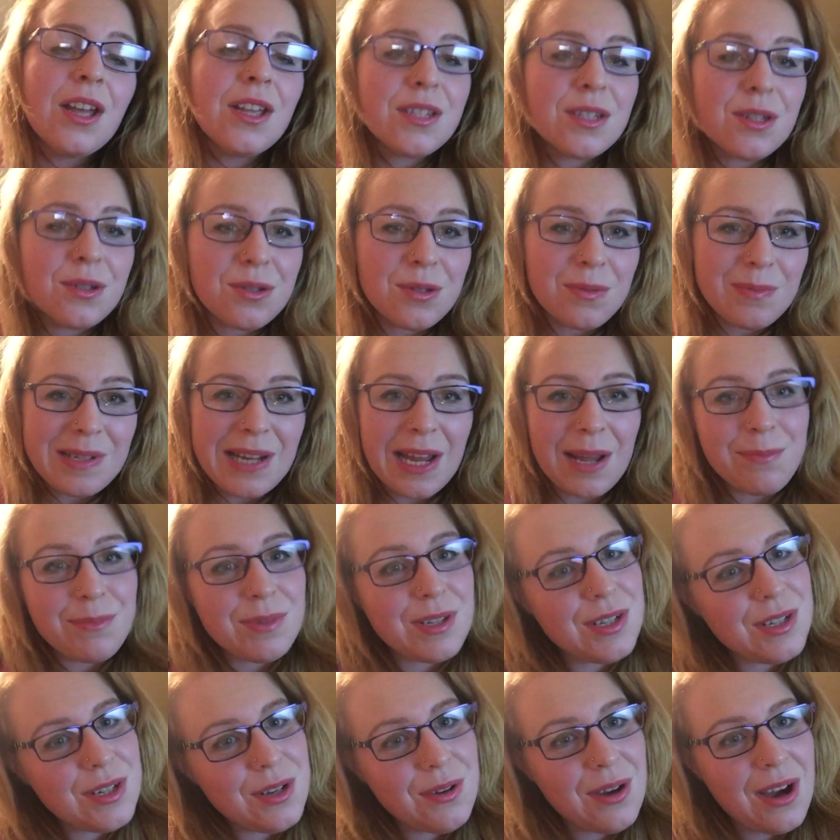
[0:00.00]
So
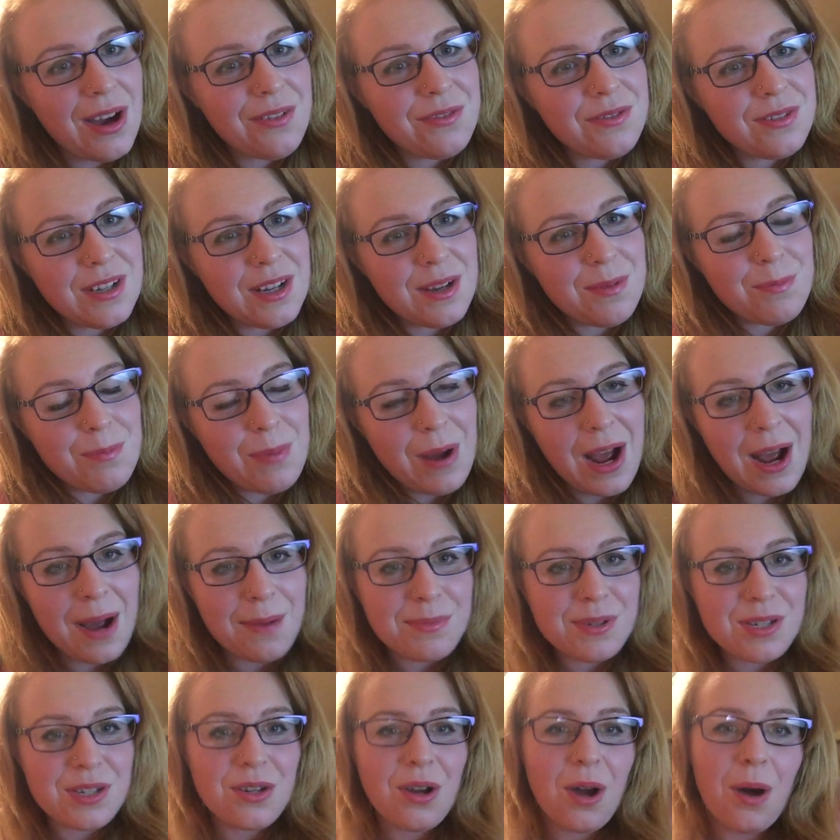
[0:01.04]
sometimes you do have to
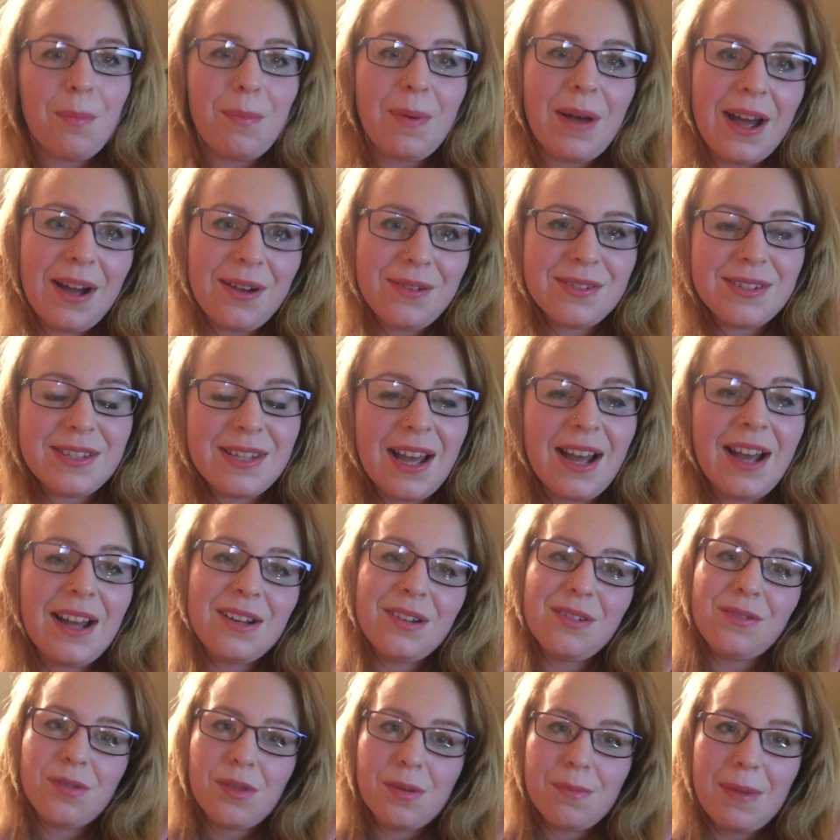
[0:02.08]
perhaps shop
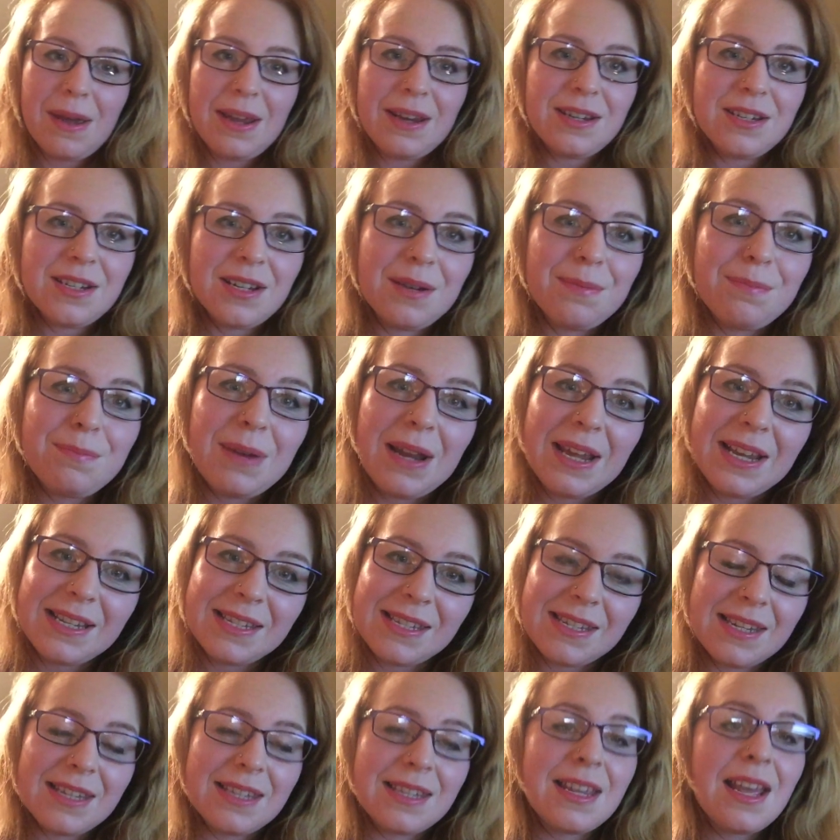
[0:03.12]
outside of the major
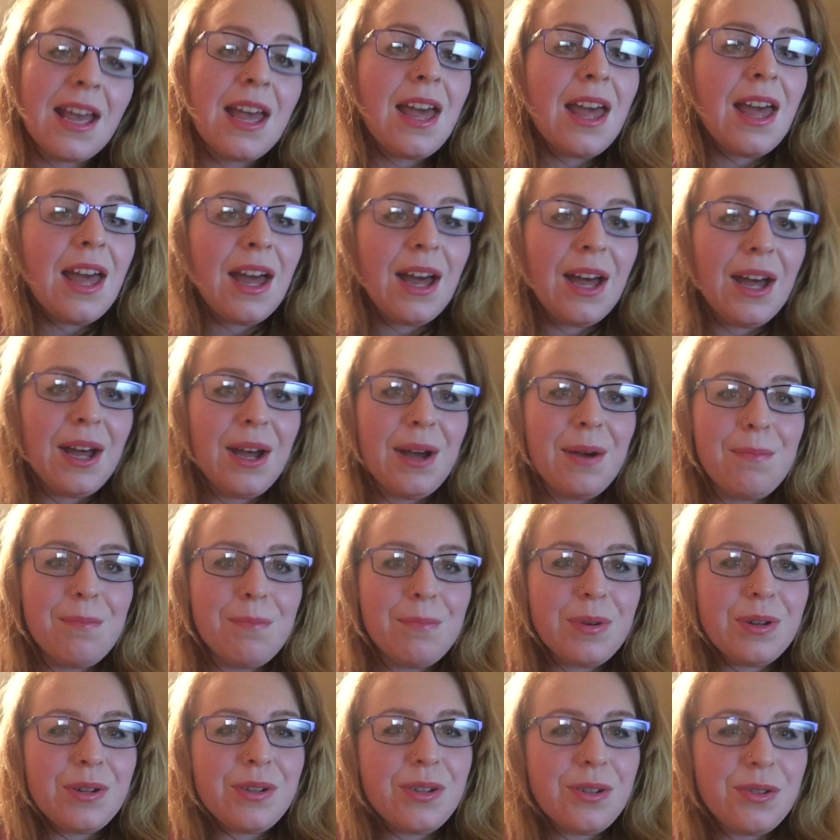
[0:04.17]
places,
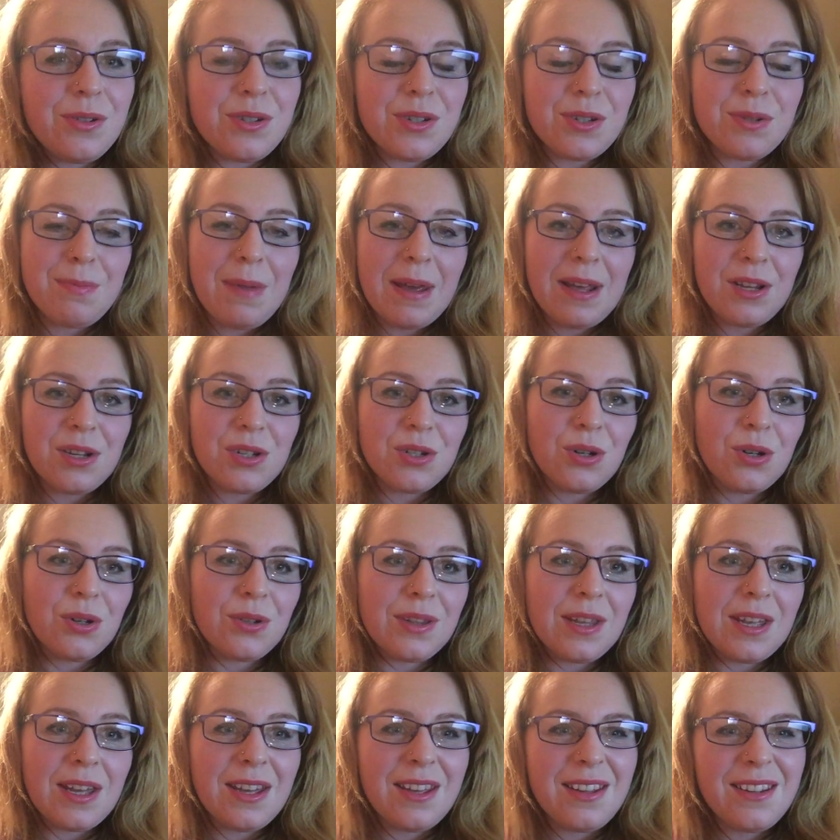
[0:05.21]
but do just make
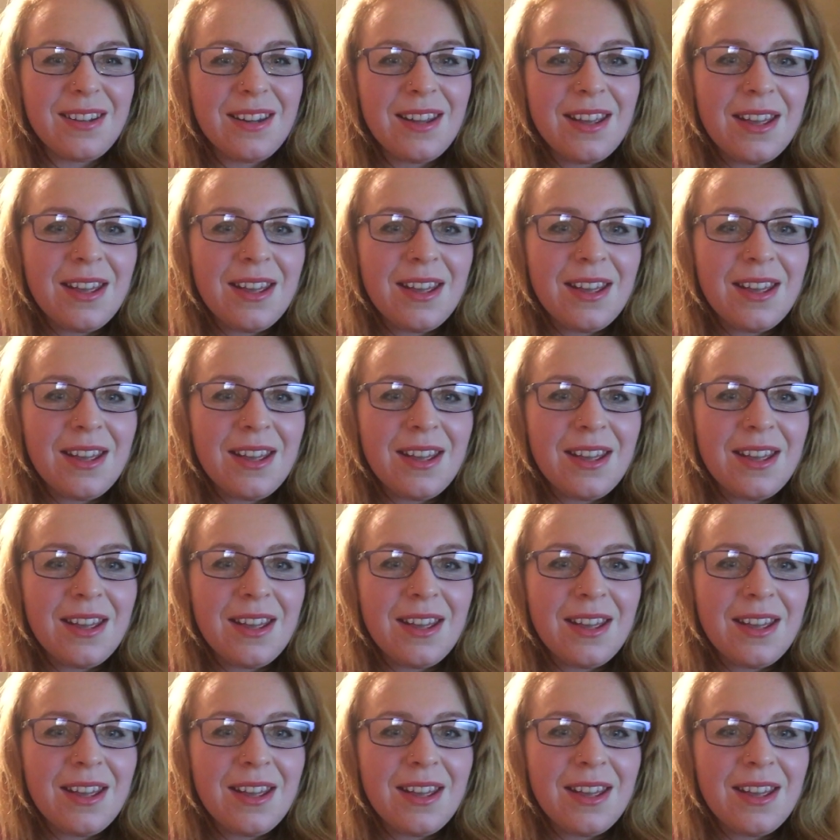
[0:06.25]
sure that